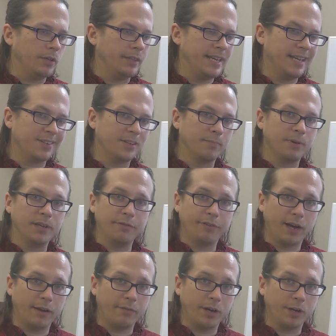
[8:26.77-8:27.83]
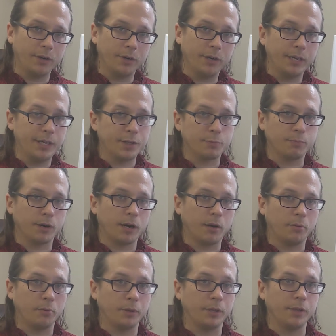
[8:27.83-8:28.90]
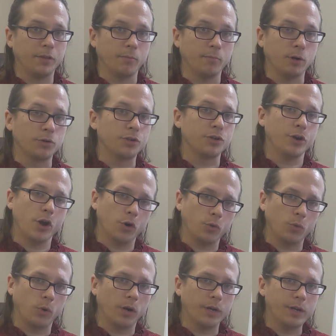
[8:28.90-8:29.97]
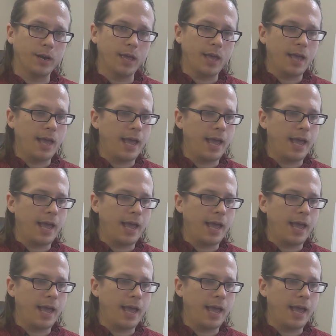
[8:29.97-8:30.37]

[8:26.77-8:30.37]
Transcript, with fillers: The S&P 500 is probably the most known one